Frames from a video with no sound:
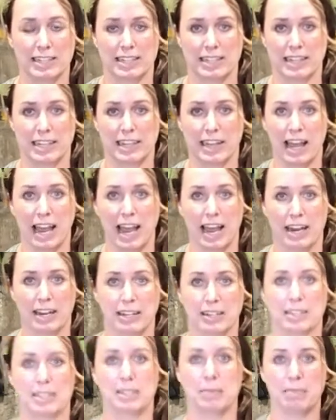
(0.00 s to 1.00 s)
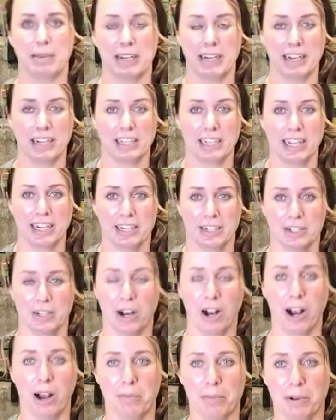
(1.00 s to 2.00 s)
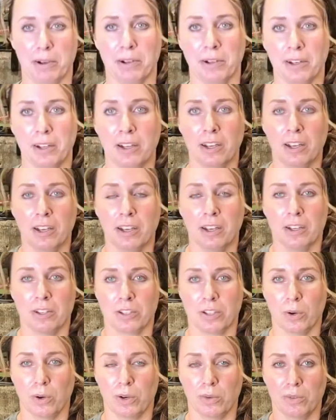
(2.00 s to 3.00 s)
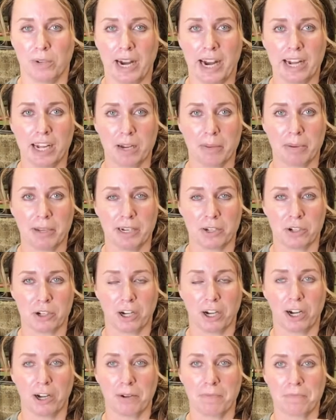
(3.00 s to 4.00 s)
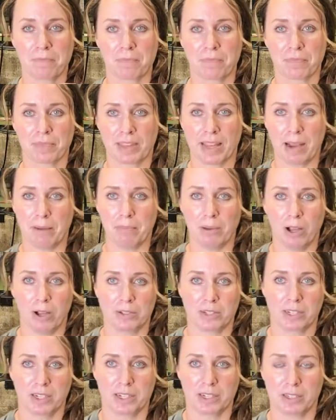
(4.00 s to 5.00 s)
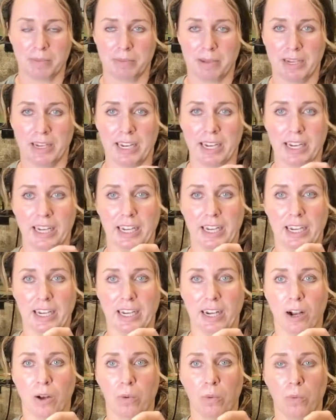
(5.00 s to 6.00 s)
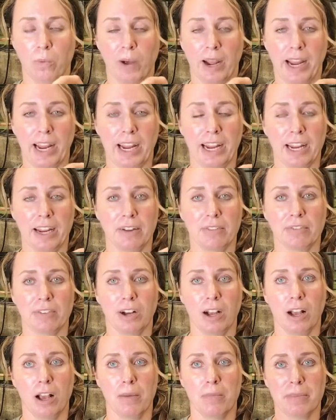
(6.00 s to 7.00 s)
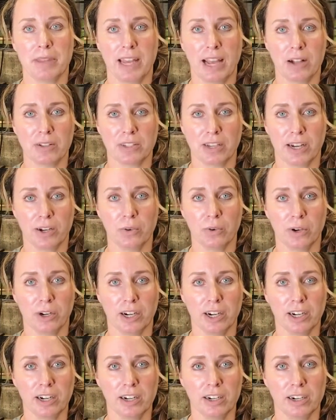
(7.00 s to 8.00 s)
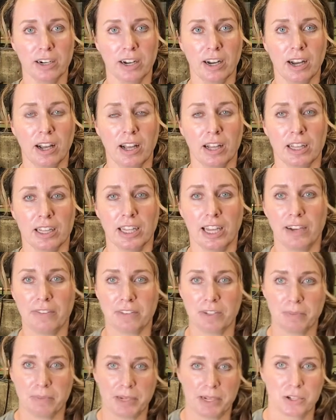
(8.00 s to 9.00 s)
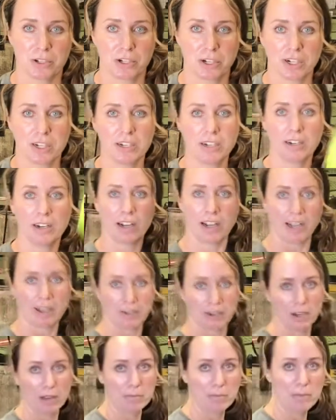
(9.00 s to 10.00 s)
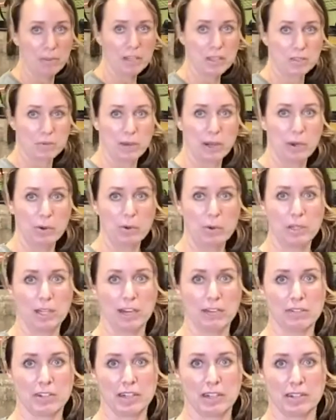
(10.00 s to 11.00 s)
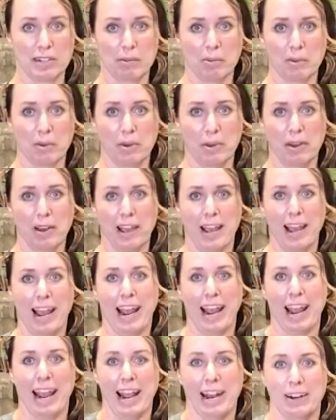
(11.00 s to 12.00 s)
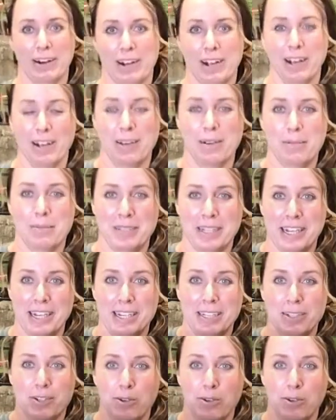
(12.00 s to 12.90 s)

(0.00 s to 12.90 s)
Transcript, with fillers: see that spinning like a top. So a righty pitcher, that ball is gonna spin in away from the outside corner. Lefty pitcher, I go this way, ooh, lefty example, and it comes in